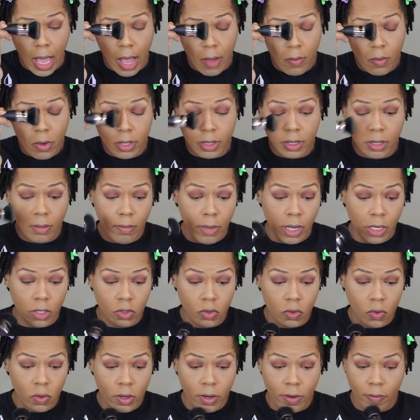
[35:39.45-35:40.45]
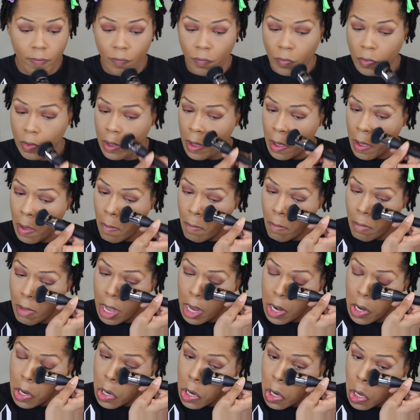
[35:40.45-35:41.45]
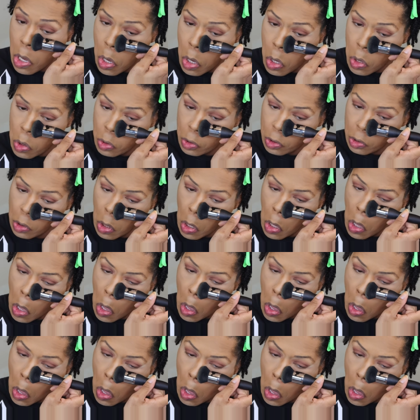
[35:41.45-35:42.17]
I want to make sure my nose